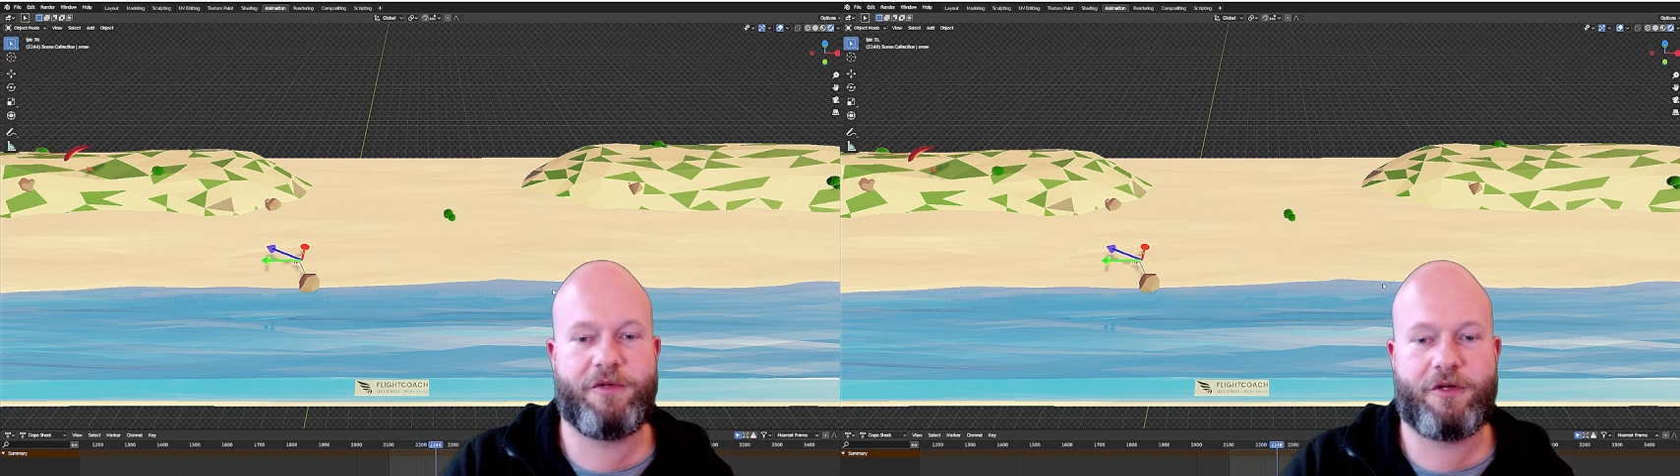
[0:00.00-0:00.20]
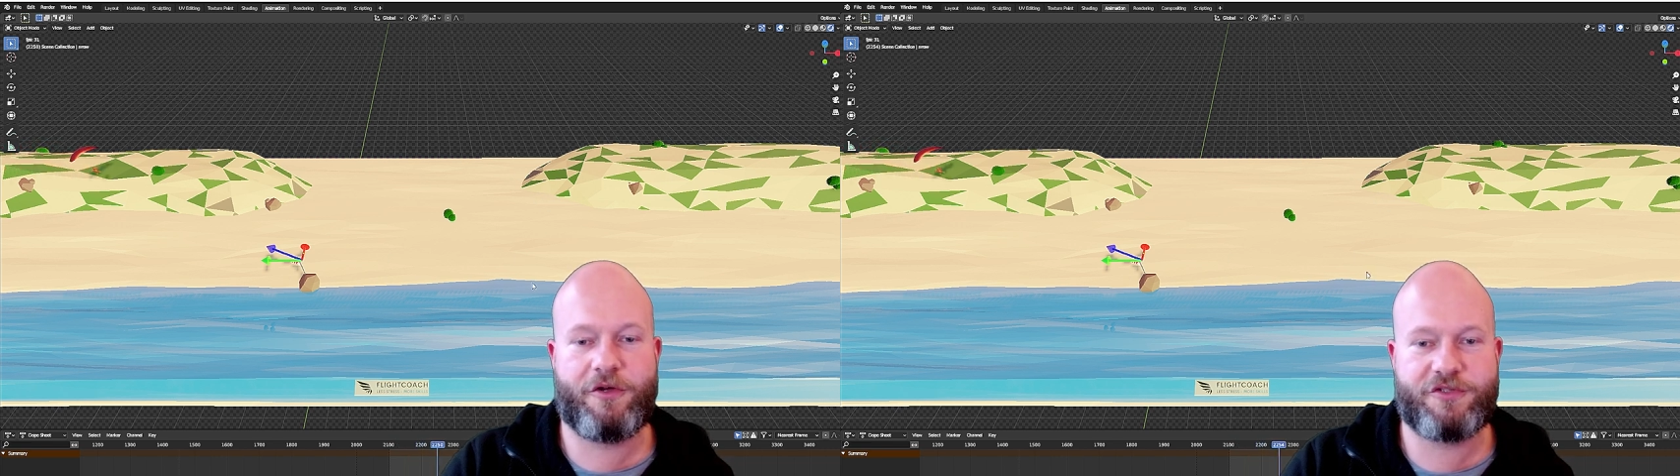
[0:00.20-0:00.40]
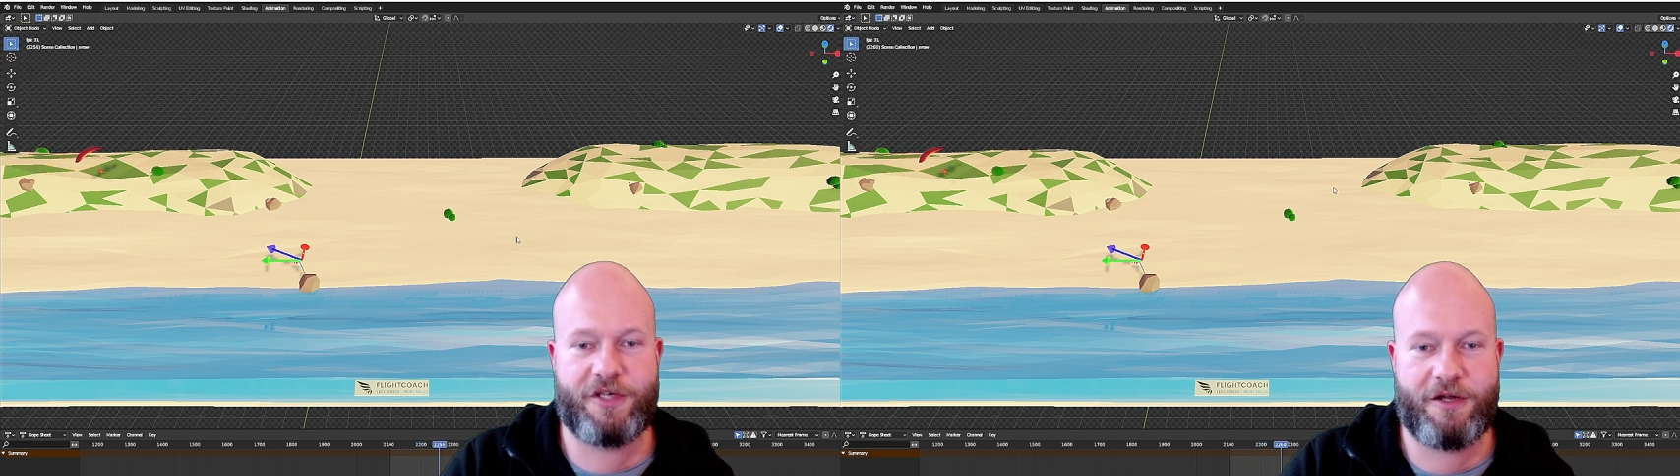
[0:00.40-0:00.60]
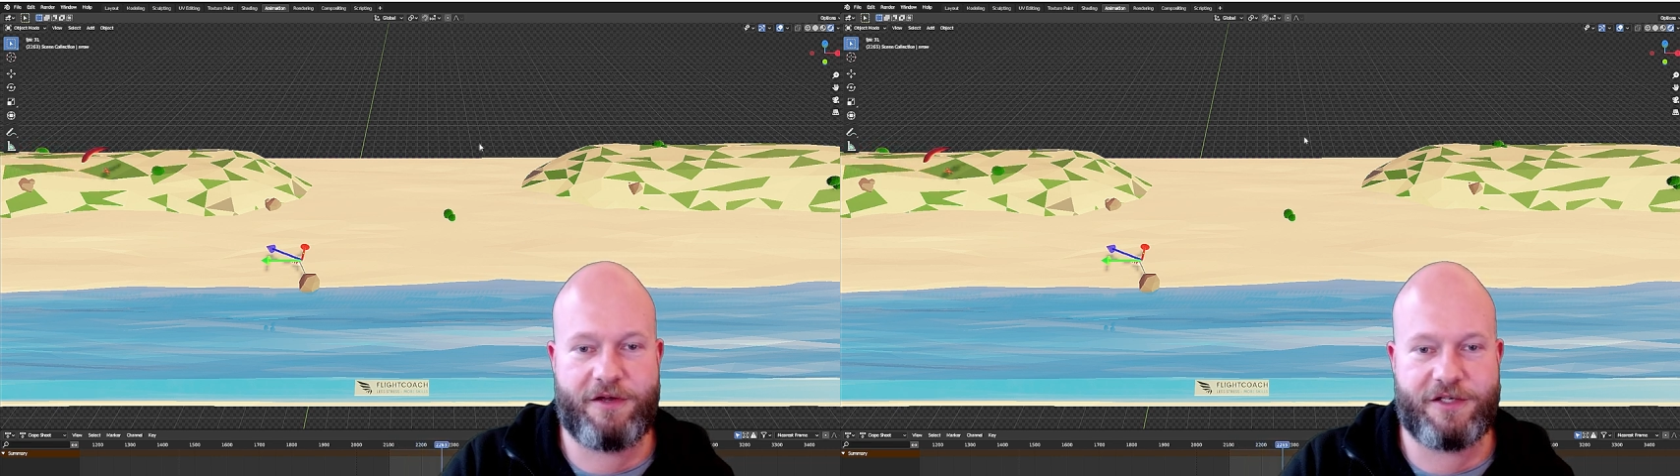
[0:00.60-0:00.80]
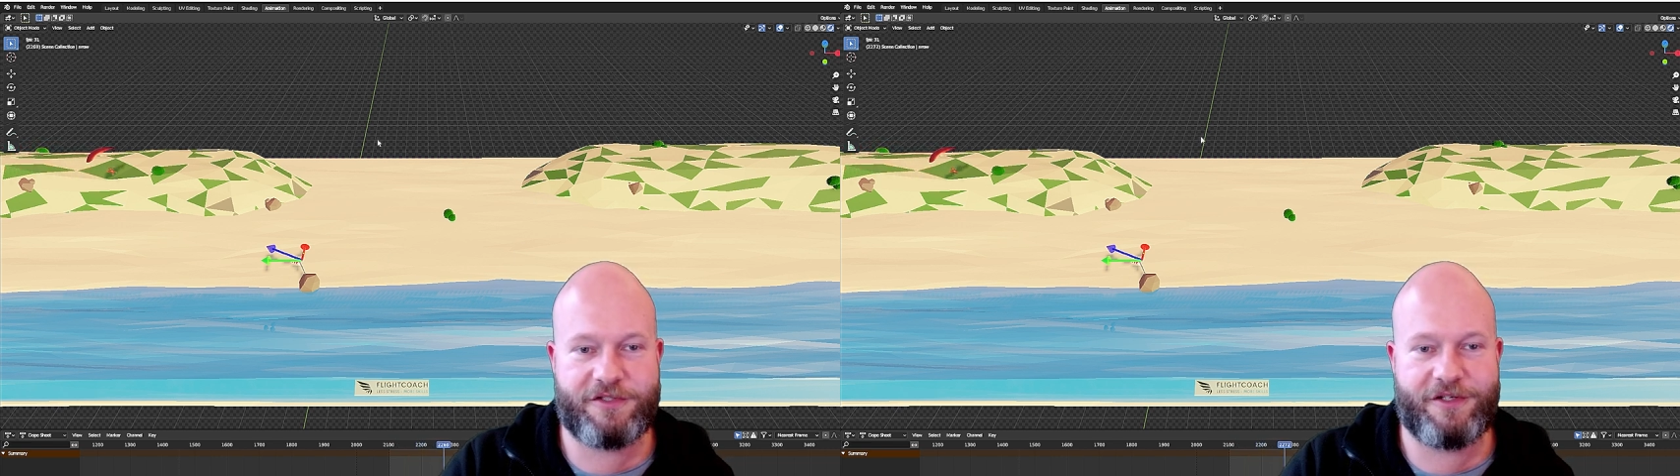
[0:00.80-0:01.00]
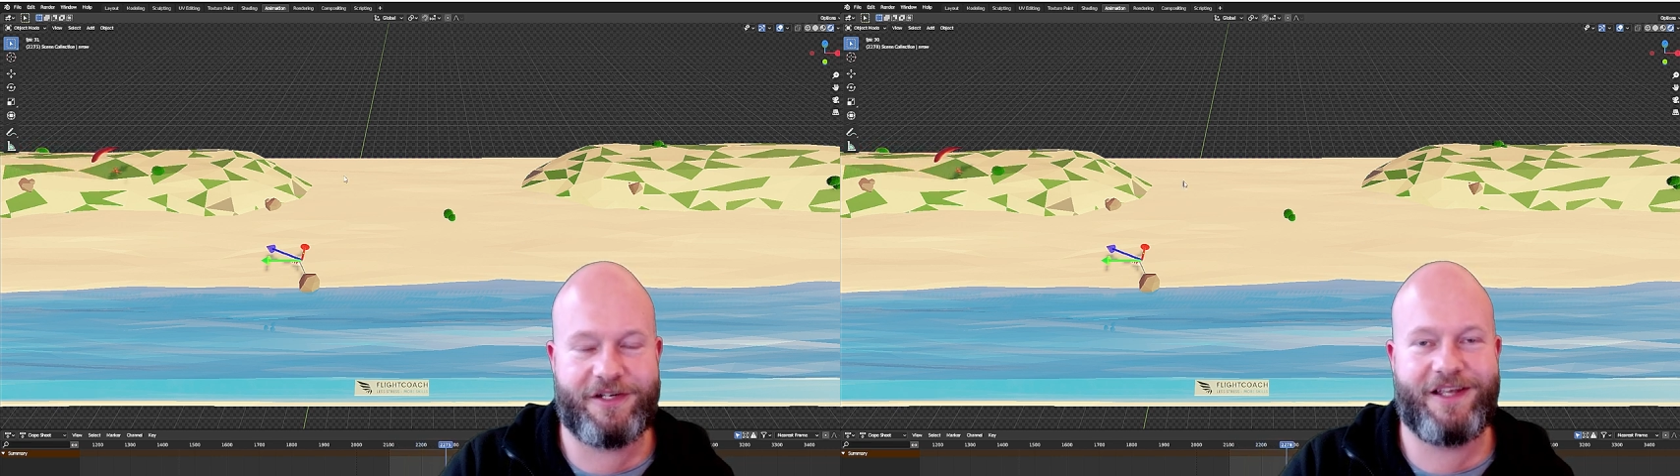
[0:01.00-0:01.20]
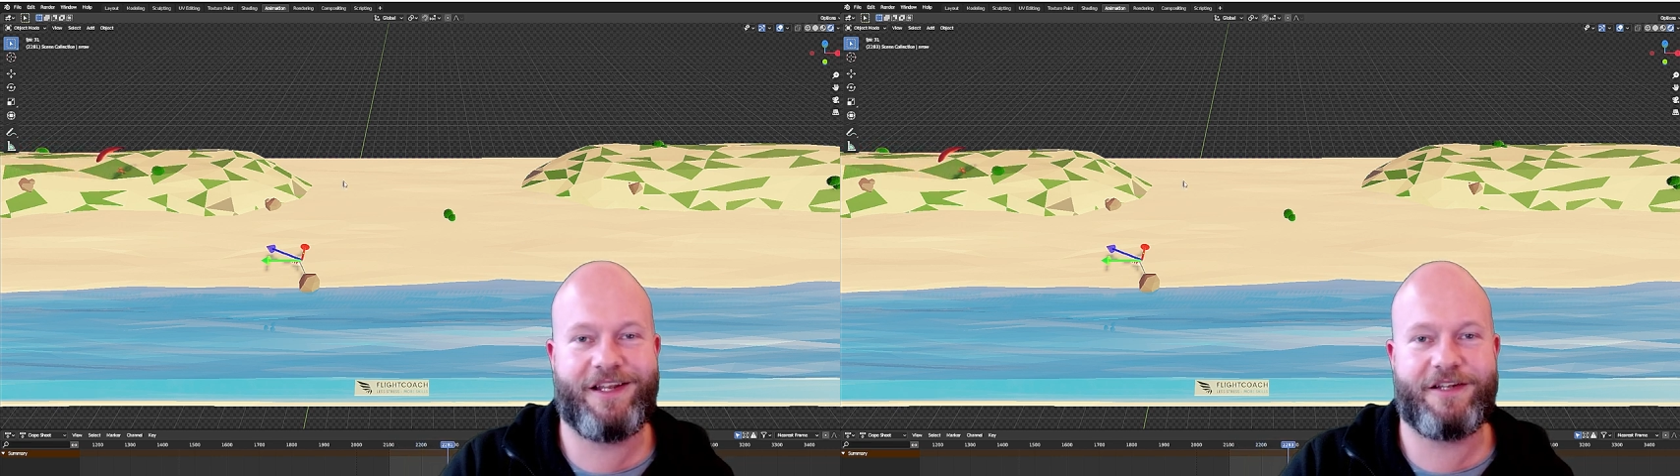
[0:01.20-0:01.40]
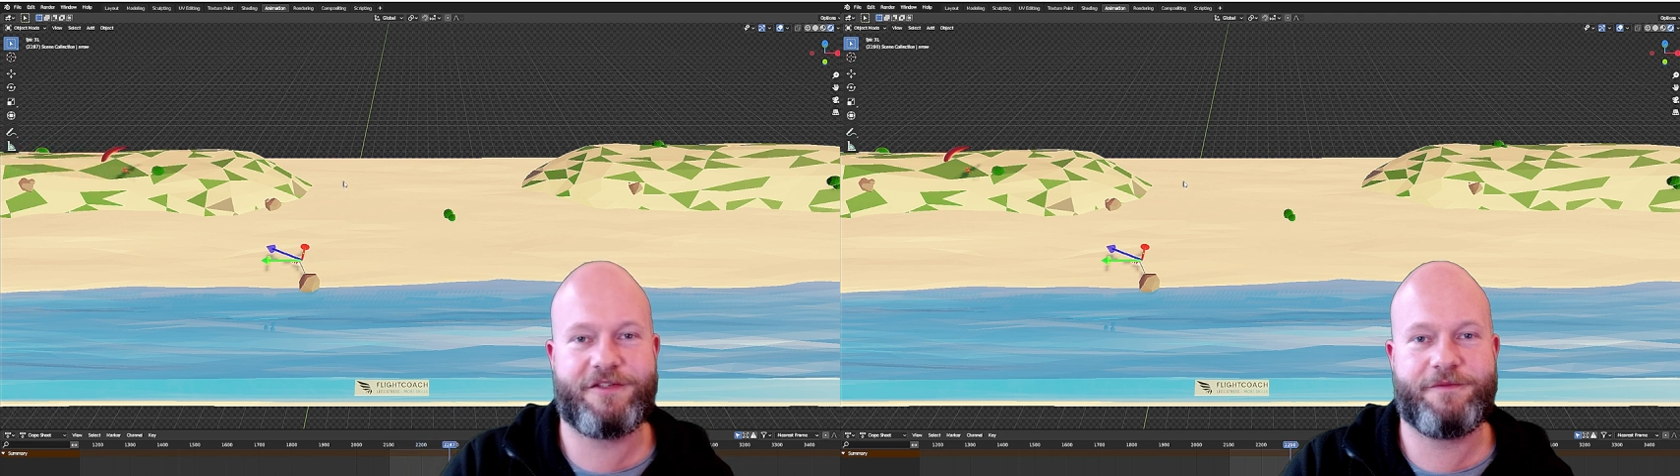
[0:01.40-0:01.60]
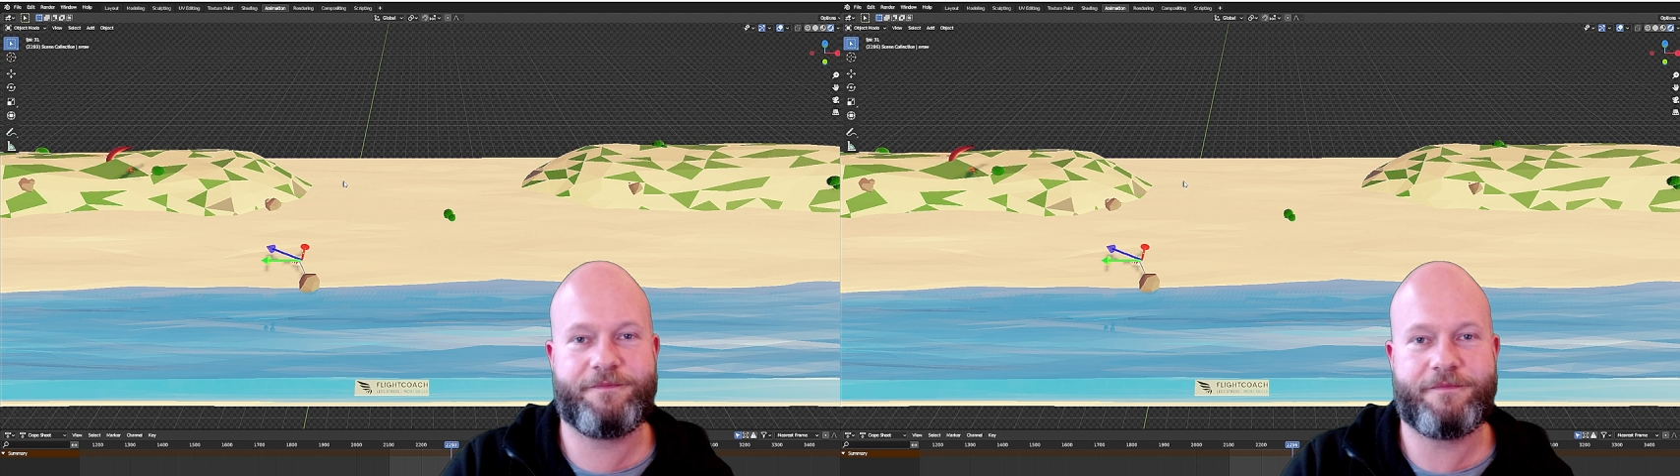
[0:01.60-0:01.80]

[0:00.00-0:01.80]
because here is an inlet